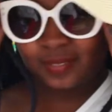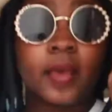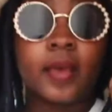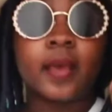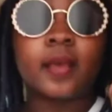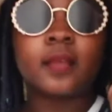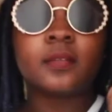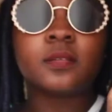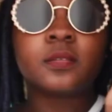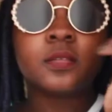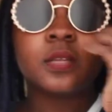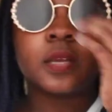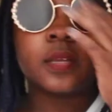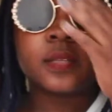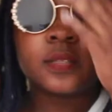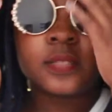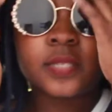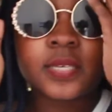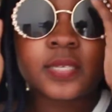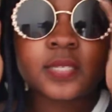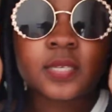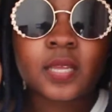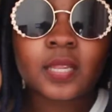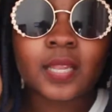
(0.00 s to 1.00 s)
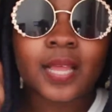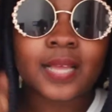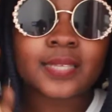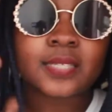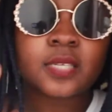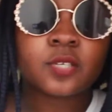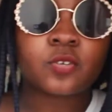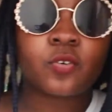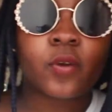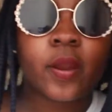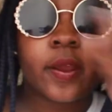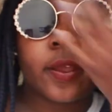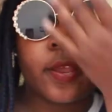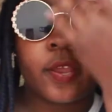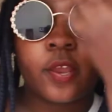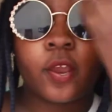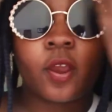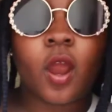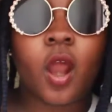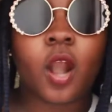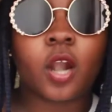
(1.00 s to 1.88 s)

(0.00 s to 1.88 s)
And these glasses right here